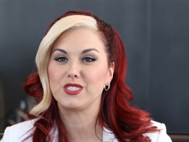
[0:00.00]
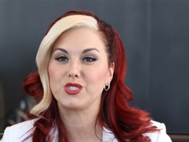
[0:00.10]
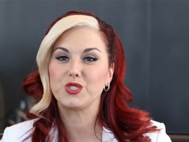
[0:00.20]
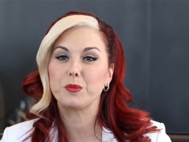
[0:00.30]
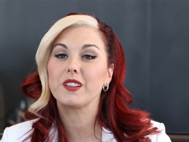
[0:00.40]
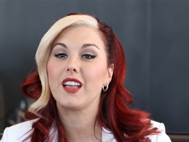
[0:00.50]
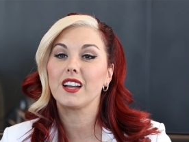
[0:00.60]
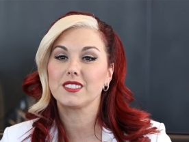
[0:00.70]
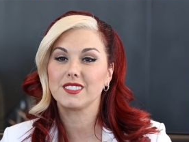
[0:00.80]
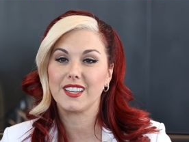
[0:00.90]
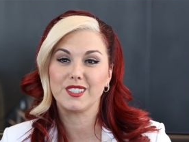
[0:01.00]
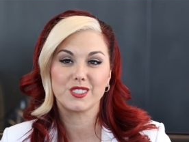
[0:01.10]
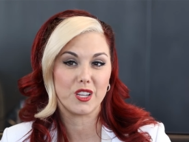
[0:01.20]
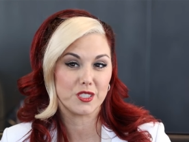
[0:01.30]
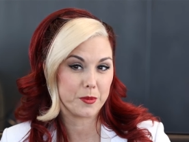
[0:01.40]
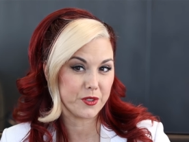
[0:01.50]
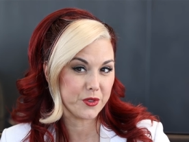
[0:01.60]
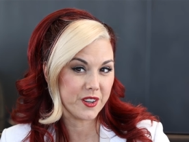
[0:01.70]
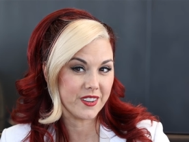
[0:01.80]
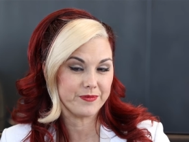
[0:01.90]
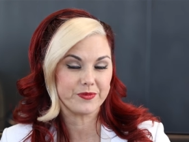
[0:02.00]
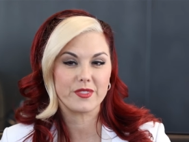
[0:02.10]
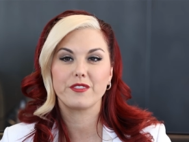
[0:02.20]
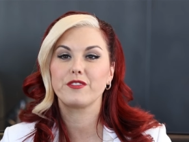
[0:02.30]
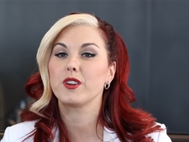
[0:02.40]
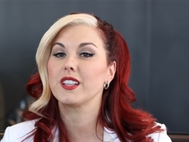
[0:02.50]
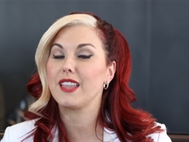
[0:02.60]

as a Super Luxe sales entrepreneur for